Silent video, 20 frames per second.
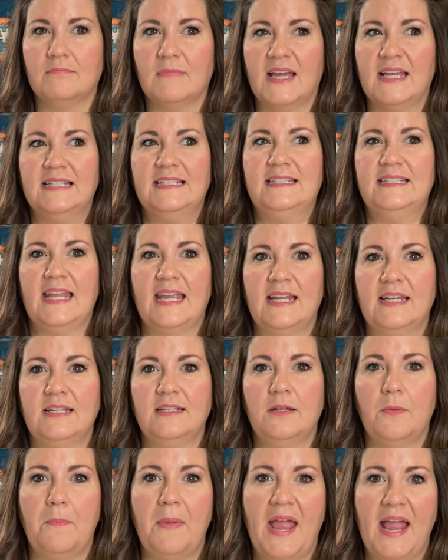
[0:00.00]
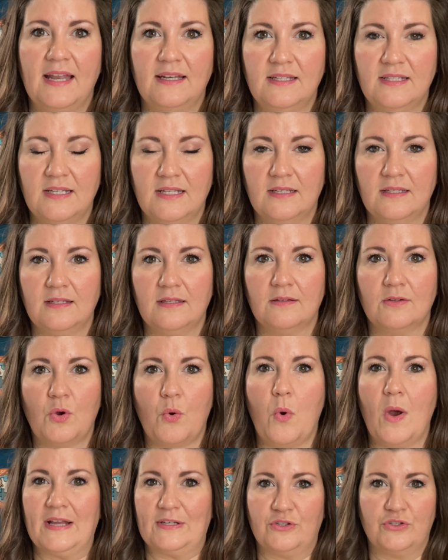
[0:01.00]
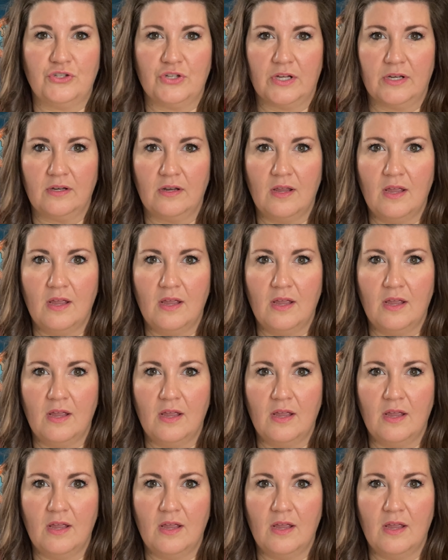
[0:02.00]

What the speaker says: a data-dependent question.